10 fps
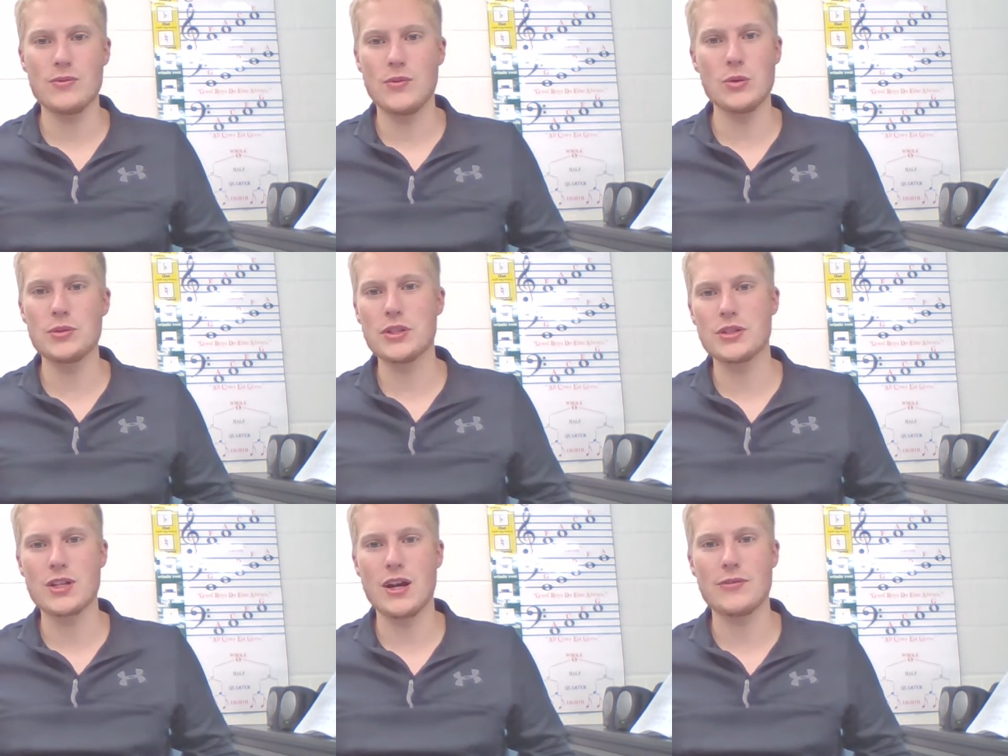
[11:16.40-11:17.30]

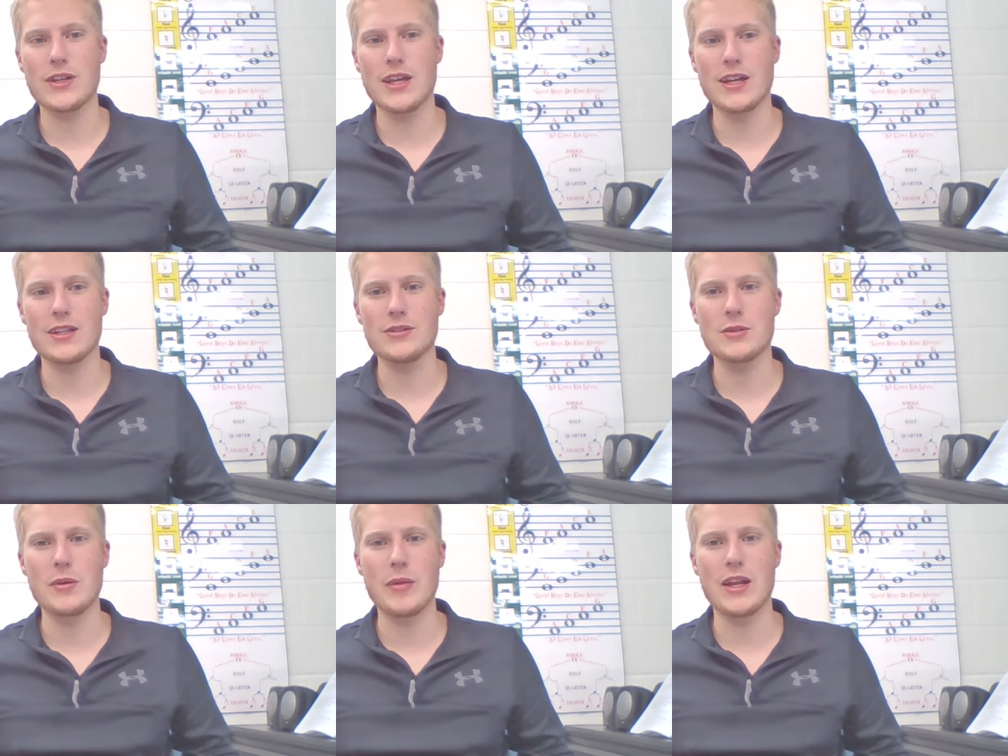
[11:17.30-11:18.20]
Folgers coffee can. They used
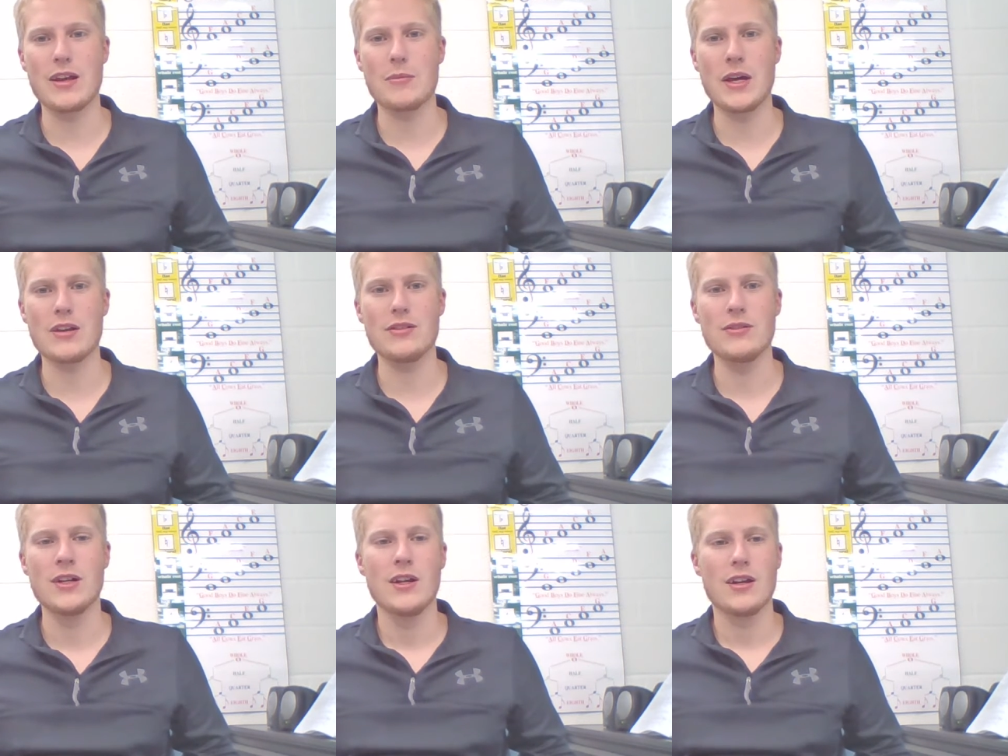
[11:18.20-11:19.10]
to be made out of
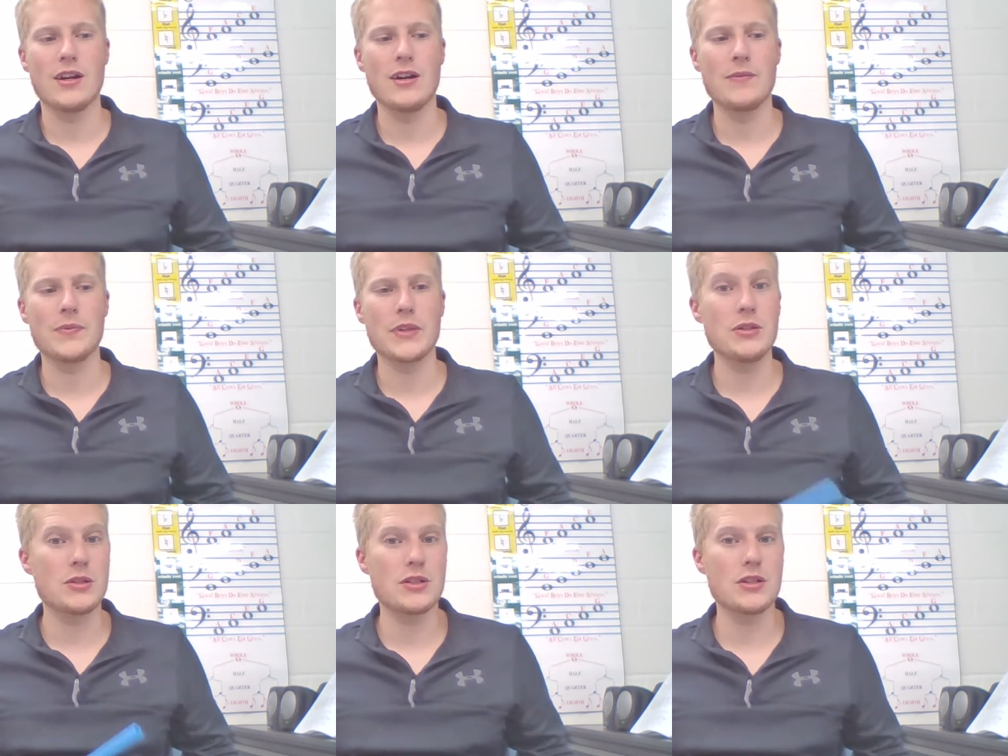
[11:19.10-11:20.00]
metal, and
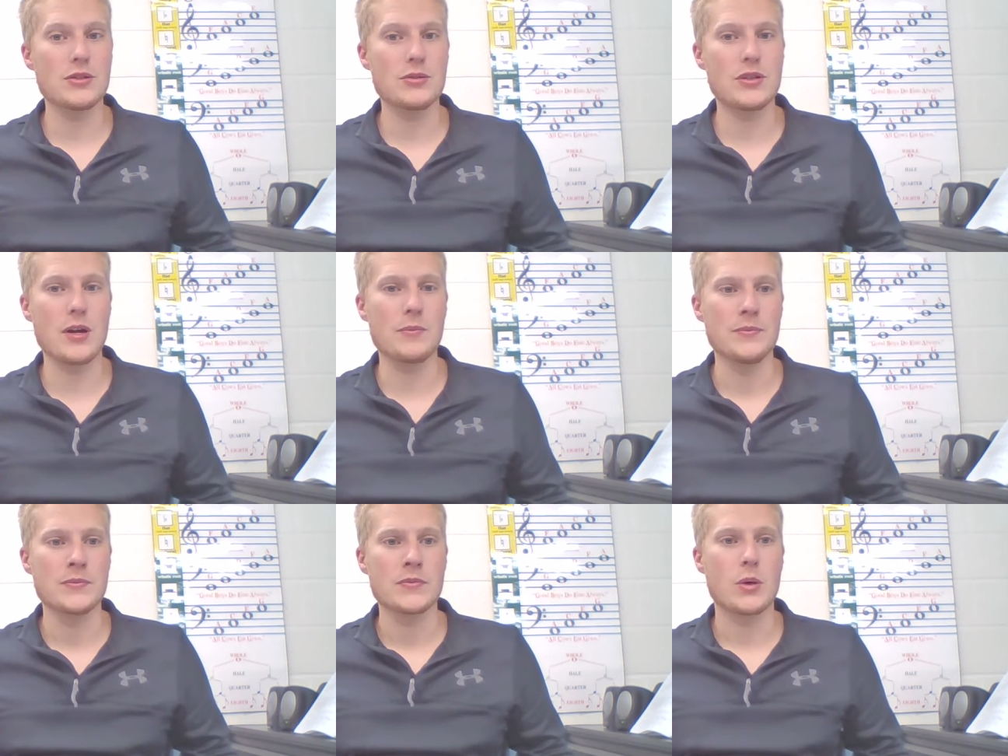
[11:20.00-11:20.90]
you could turn it into a drum,
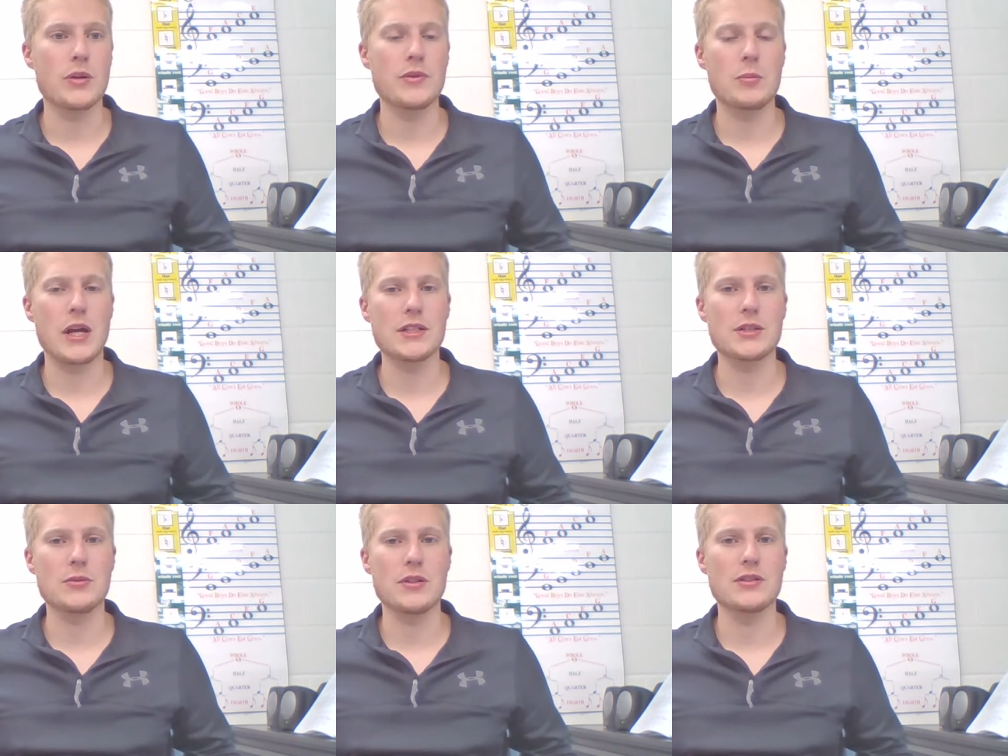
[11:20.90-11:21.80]
or even the
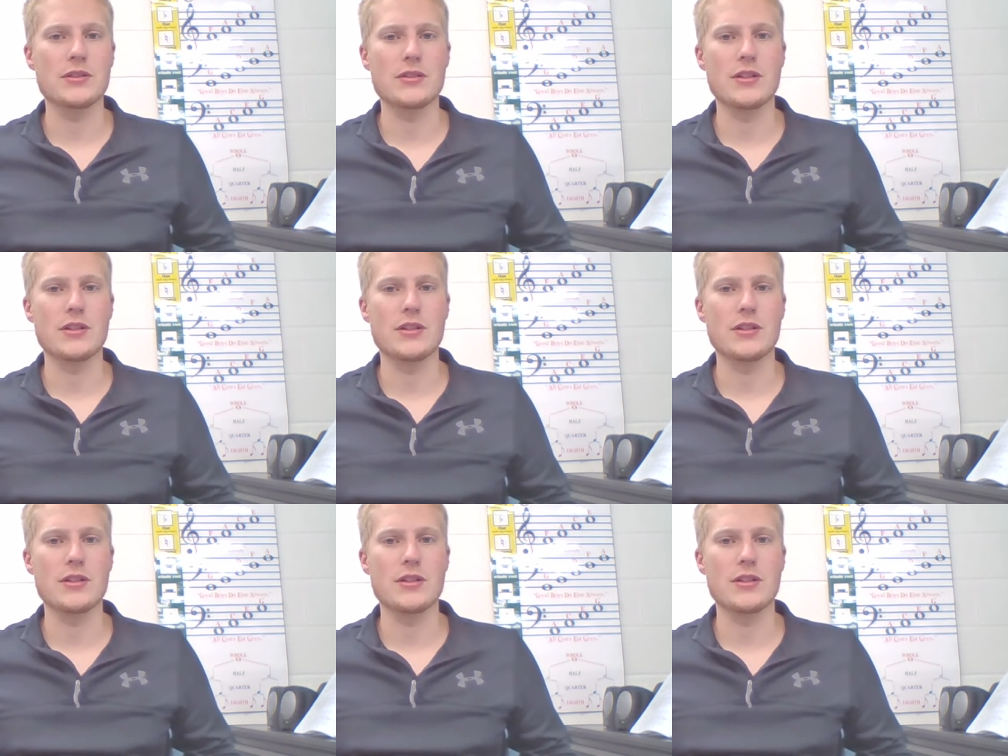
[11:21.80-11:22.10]
plastic ones.